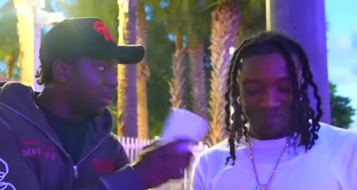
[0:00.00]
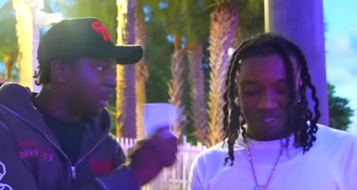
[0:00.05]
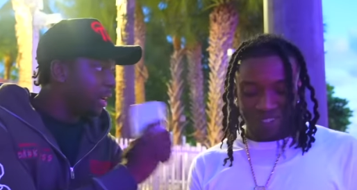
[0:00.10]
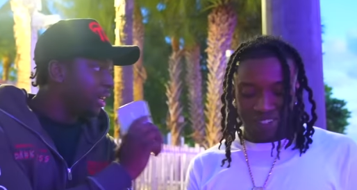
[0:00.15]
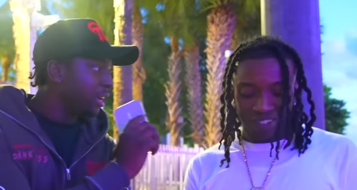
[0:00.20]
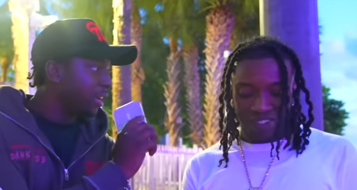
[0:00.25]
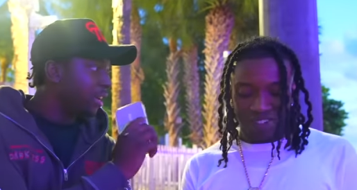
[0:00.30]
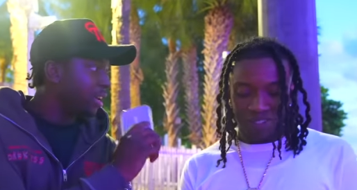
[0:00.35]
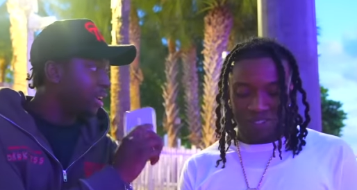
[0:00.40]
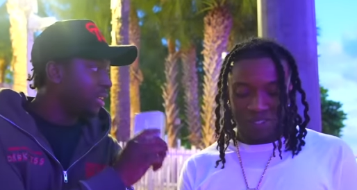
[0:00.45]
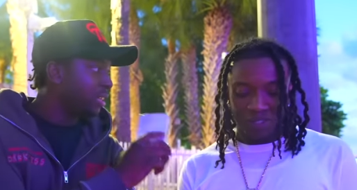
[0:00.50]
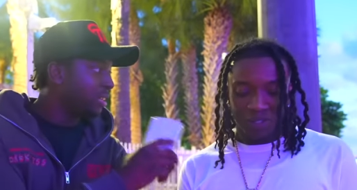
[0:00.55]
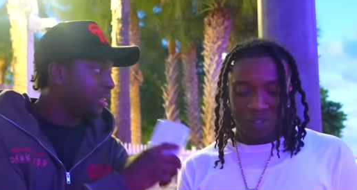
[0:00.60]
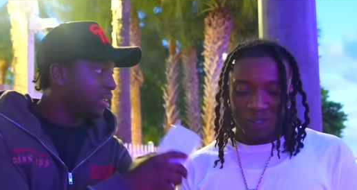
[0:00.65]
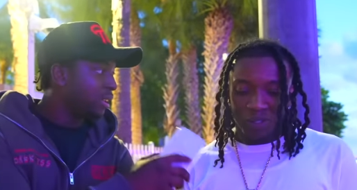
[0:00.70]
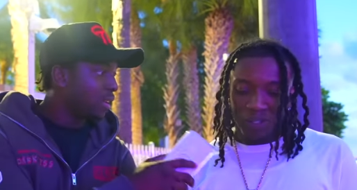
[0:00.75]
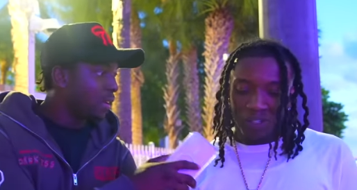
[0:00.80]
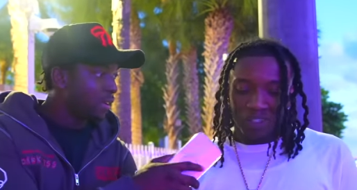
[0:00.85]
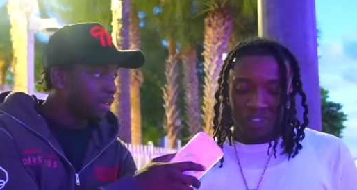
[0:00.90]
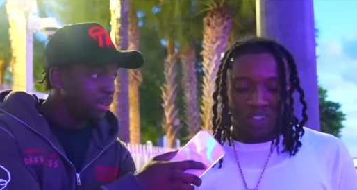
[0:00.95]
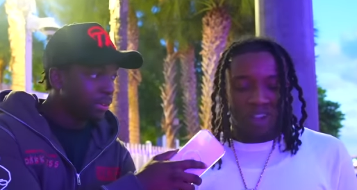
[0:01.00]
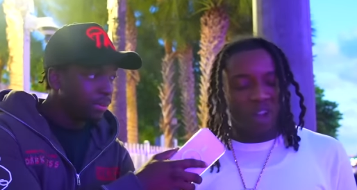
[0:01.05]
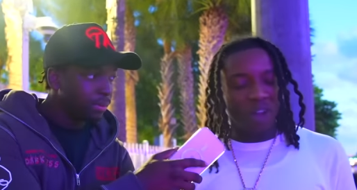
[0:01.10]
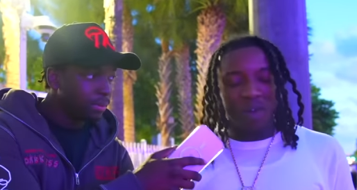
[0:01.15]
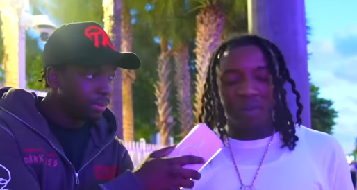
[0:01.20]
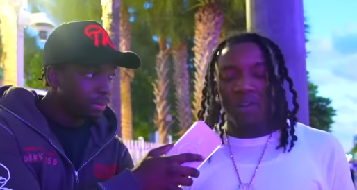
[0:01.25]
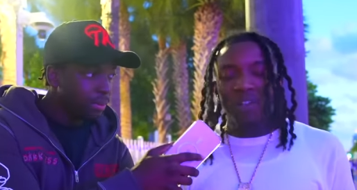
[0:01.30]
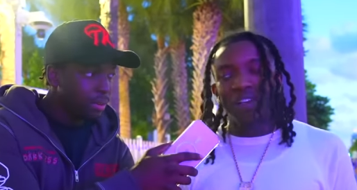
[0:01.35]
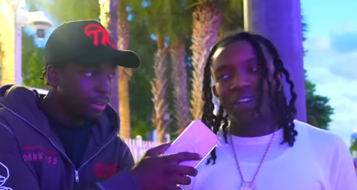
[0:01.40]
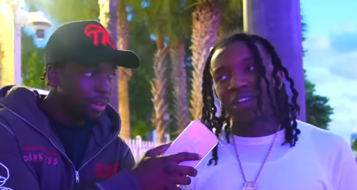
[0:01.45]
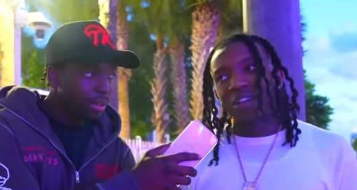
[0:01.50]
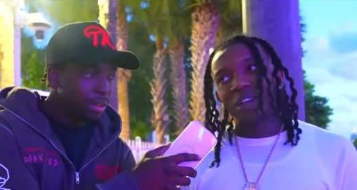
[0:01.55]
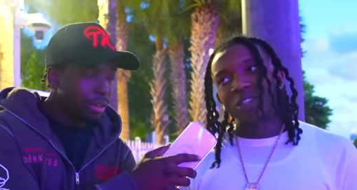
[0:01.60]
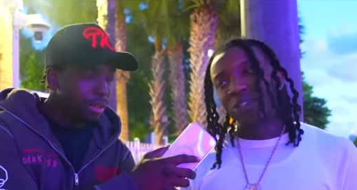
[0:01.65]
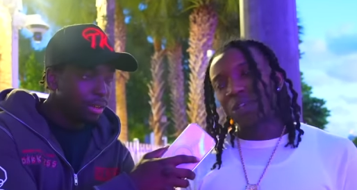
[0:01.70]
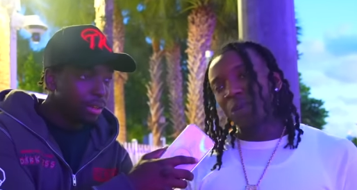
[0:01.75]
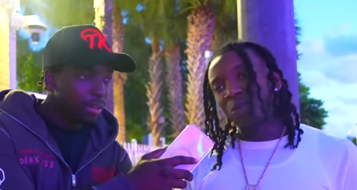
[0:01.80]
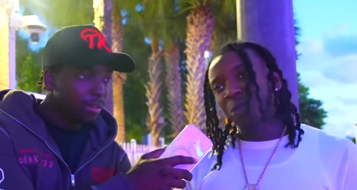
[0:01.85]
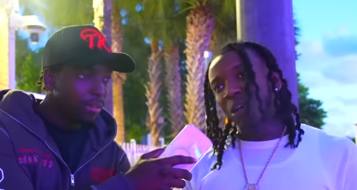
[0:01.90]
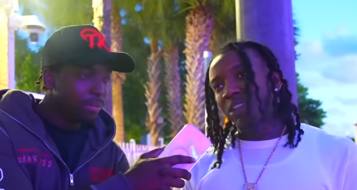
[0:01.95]
Speaker 1: the earring? Oh, we don't even gotta talk
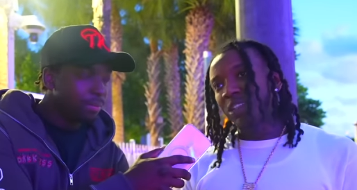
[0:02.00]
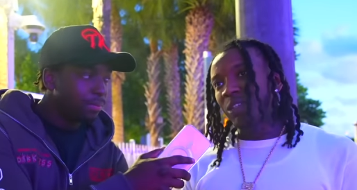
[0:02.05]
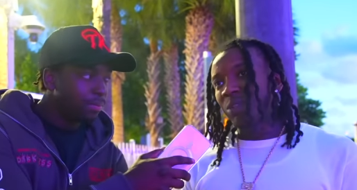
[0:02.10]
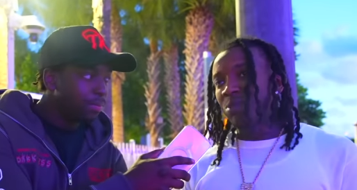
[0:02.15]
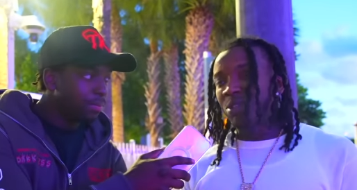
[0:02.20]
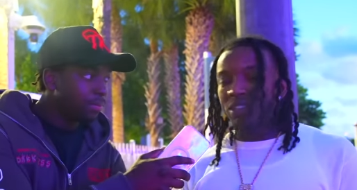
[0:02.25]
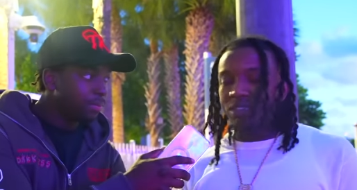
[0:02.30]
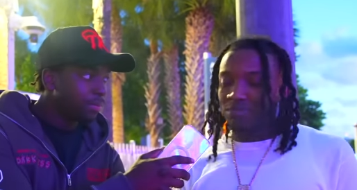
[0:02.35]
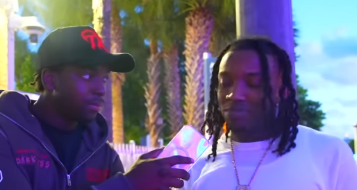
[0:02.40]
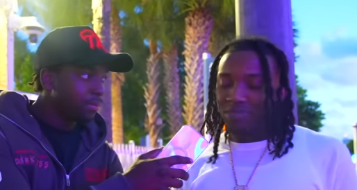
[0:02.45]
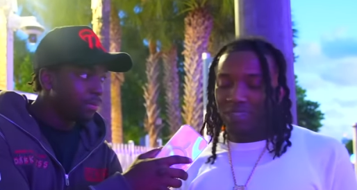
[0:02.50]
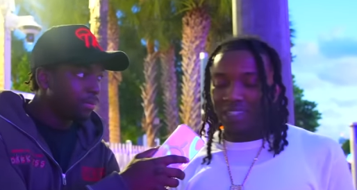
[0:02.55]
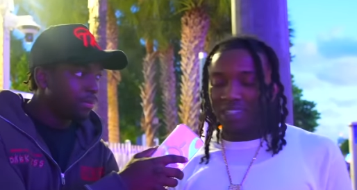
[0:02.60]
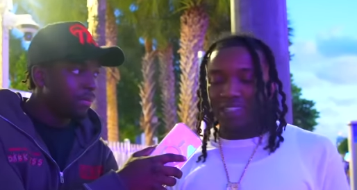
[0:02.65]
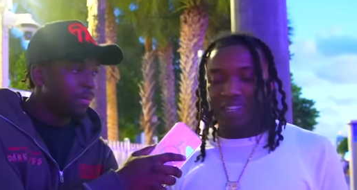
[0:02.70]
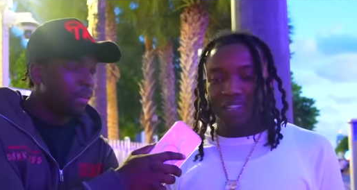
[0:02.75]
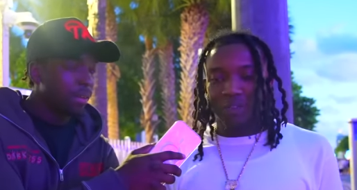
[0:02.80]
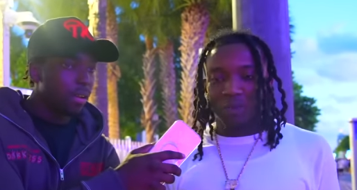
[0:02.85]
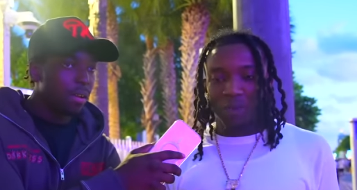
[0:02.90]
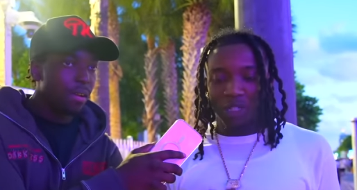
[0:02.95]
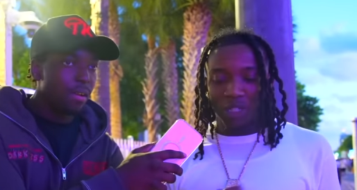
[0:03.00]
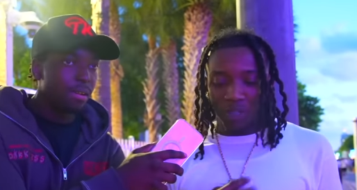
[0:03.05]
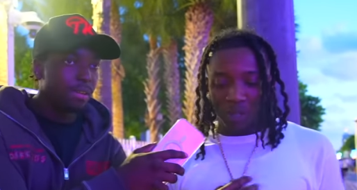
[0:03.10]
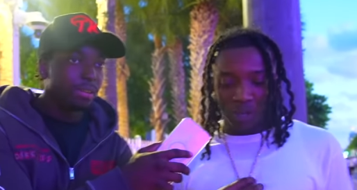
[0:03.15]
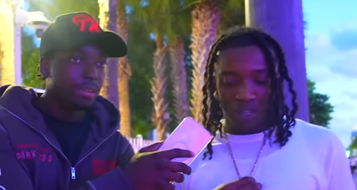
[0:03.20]
about that. That's nothing. We just on the